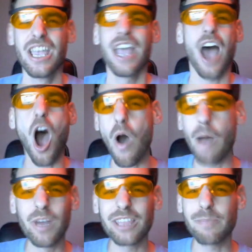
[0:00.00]
Oh,
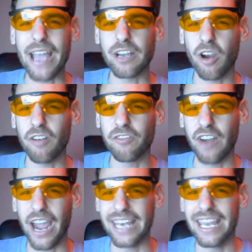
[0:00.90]
I'm with my
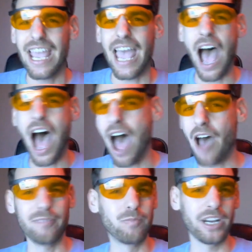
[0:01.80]
girlfriend.
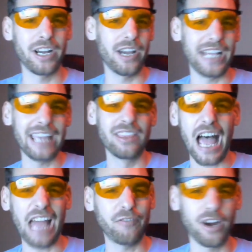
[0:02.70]
We're in
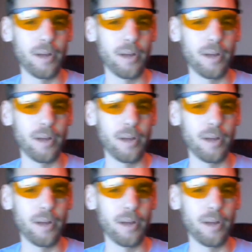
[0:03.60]
line for a